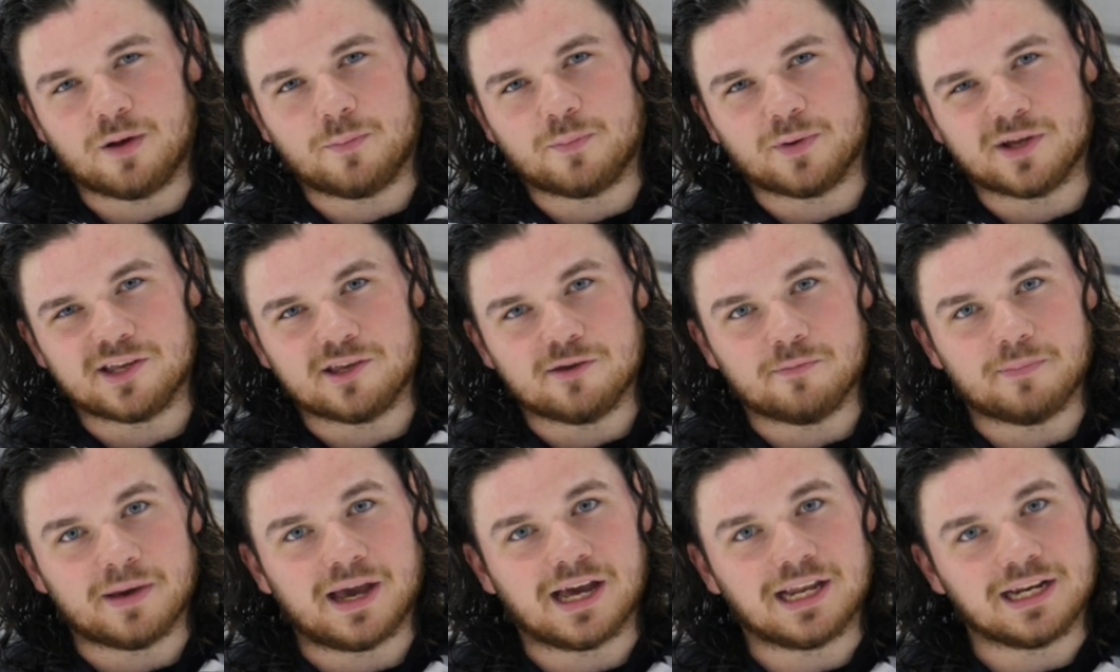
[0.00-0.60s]
but
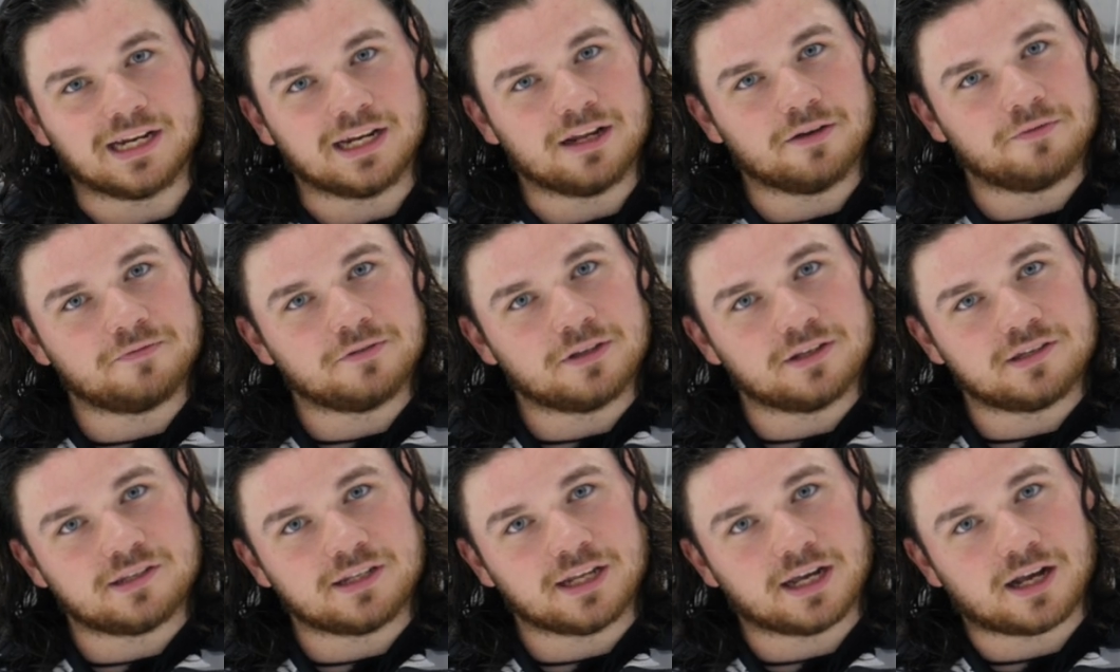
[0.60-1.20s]
you barely lift
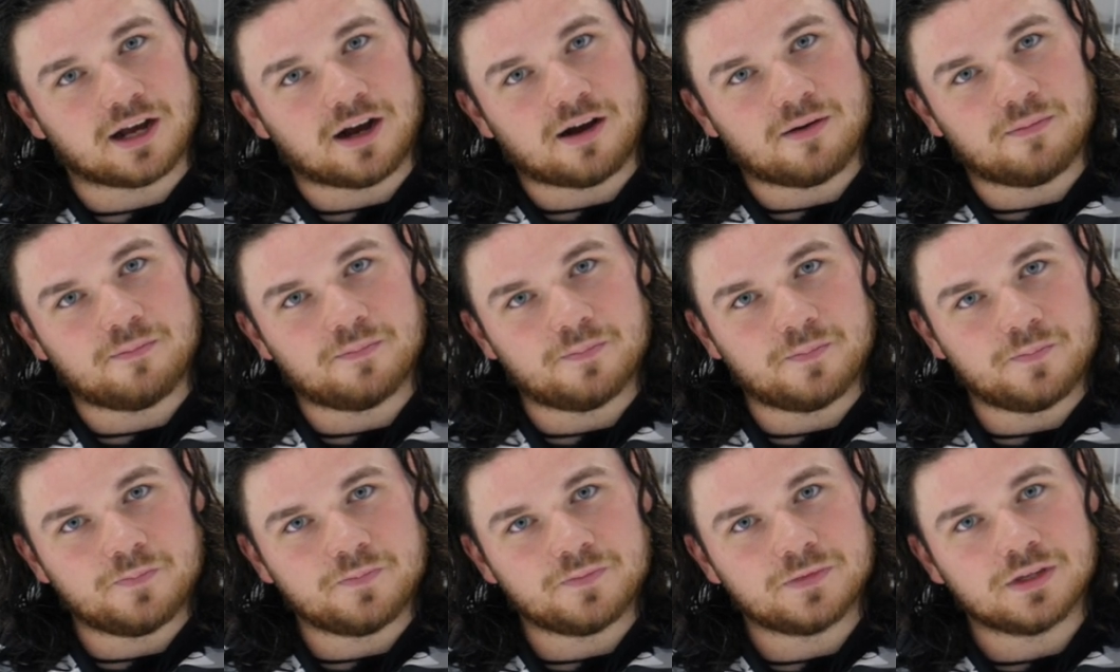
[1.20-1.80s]
the stick up,
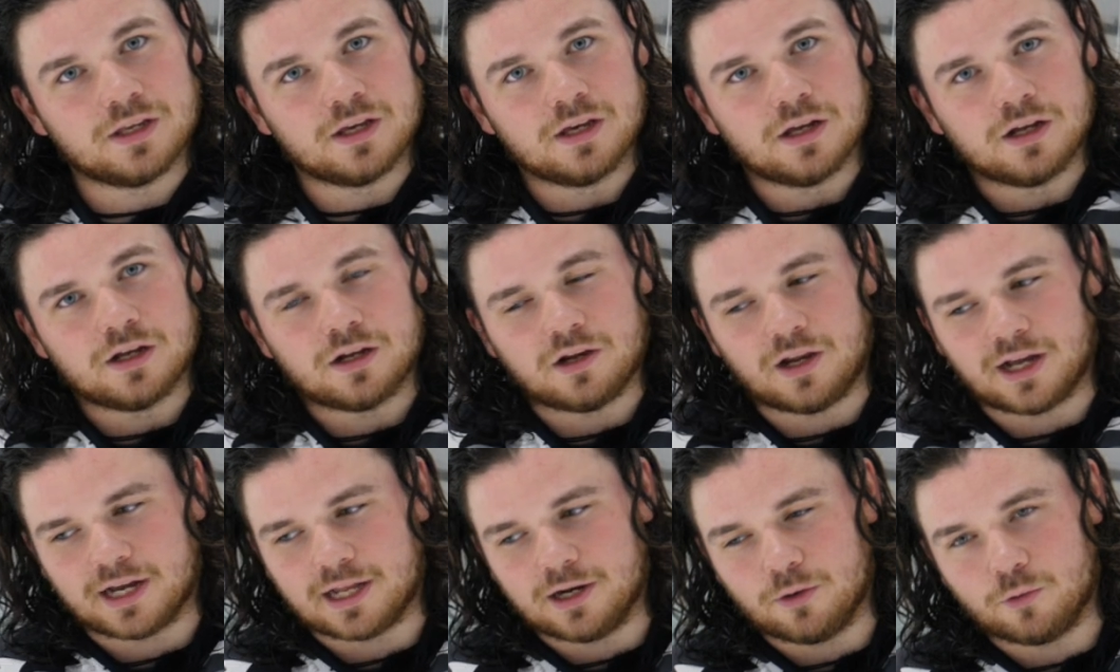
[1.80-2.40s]

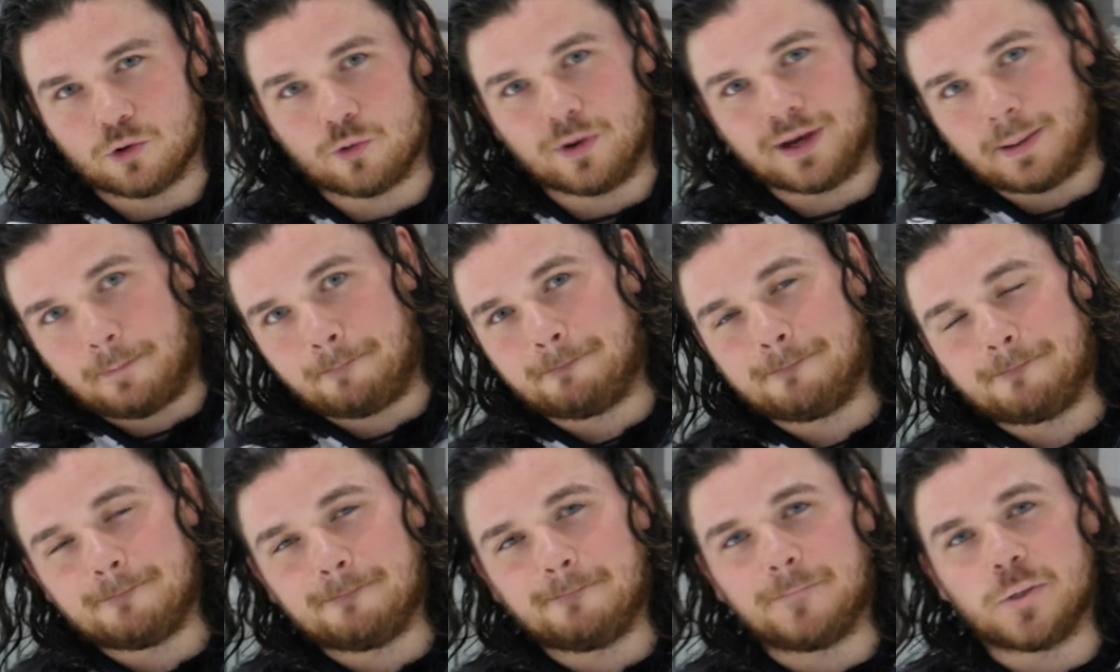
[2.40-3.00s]
like a little quick
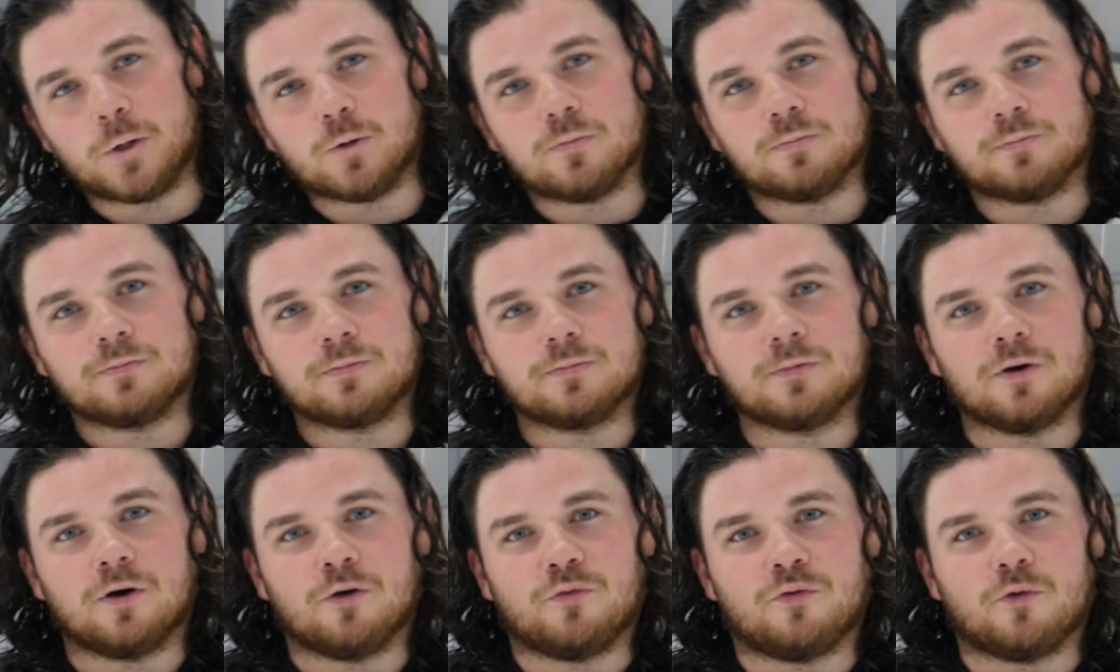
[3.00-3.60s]
boom
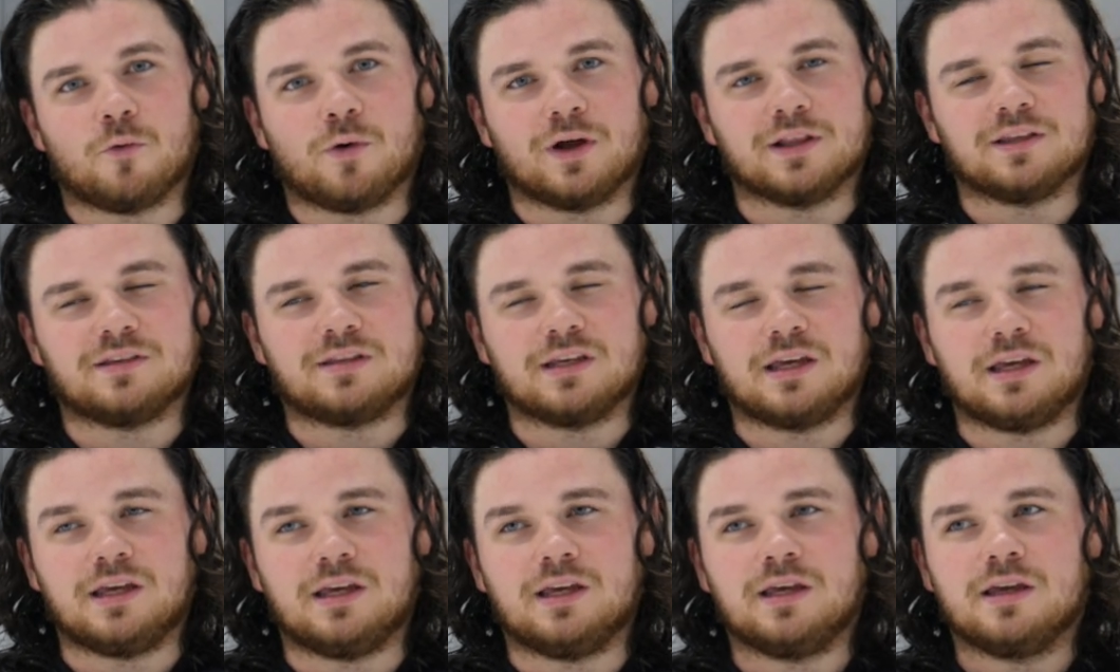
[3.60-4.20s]
off a
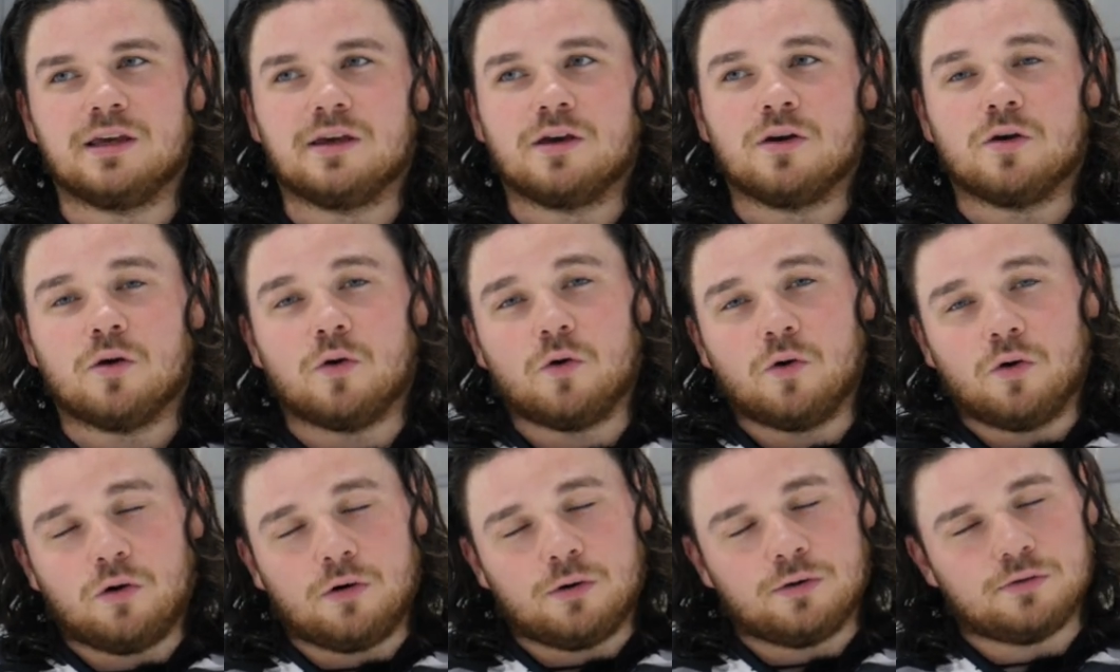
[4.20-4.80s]
1T,
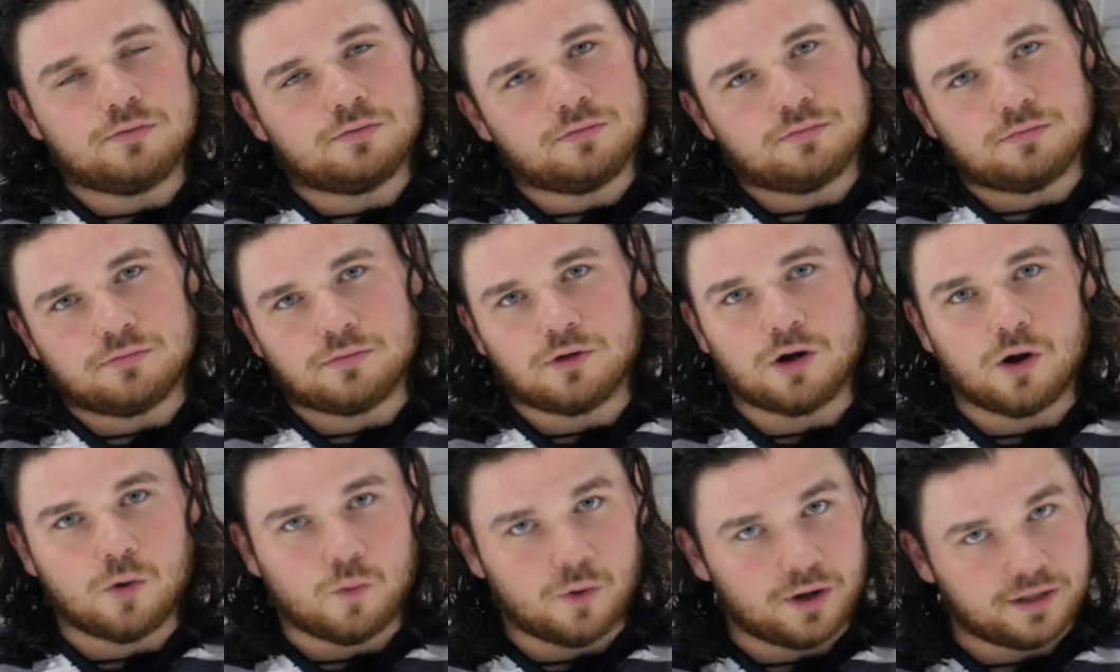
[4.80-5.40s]
or
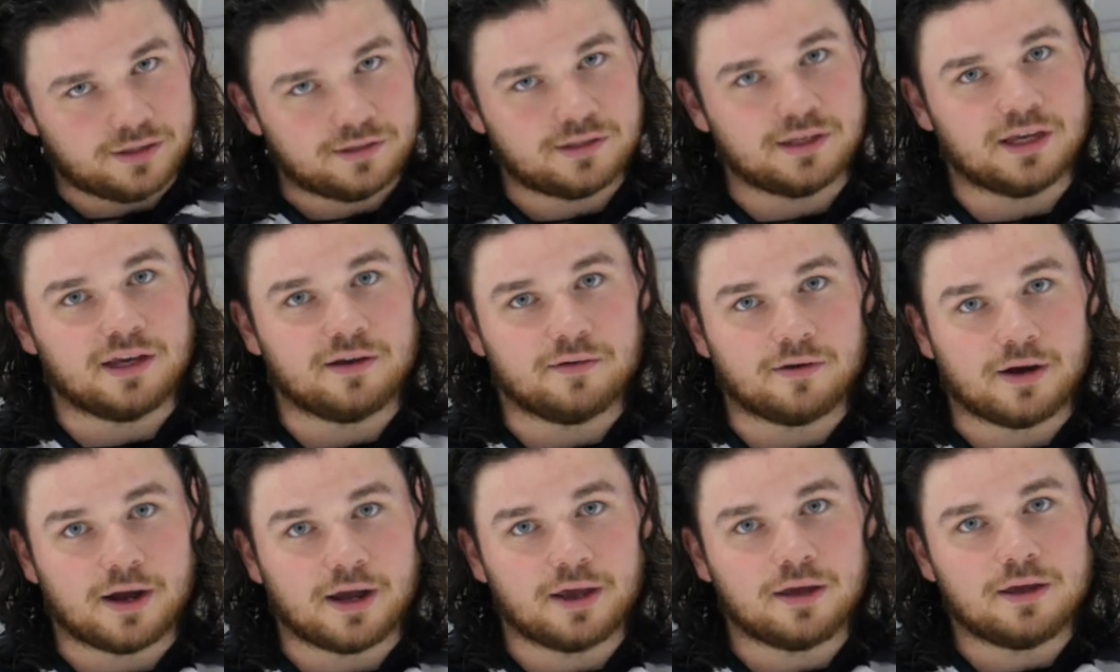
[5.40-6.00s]
a 1T,
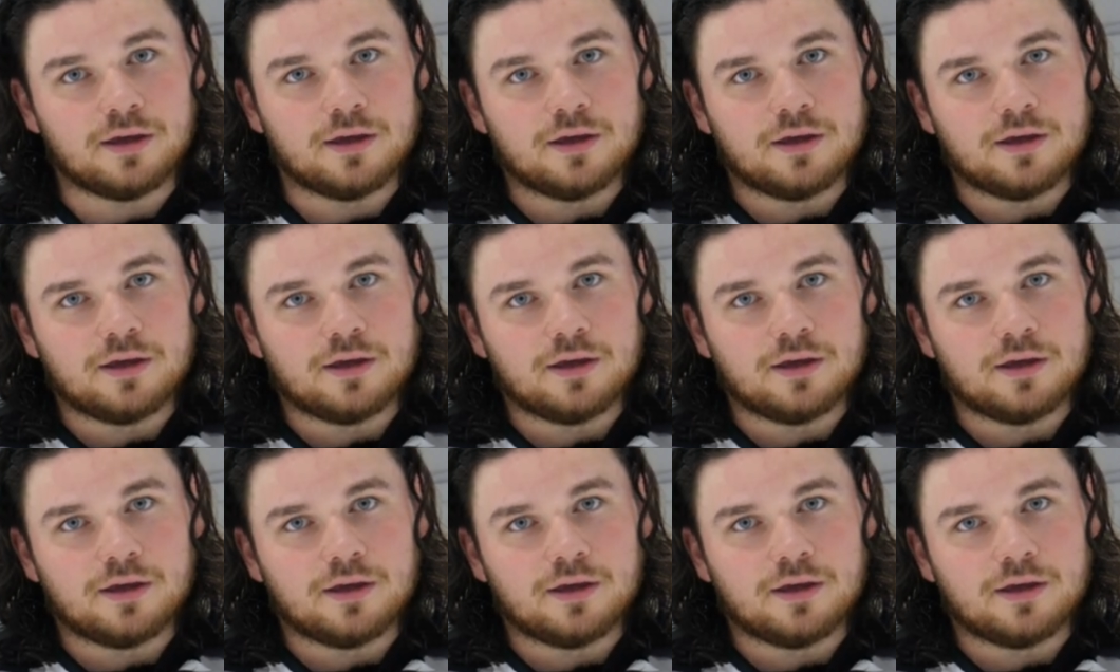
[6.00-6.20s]
right?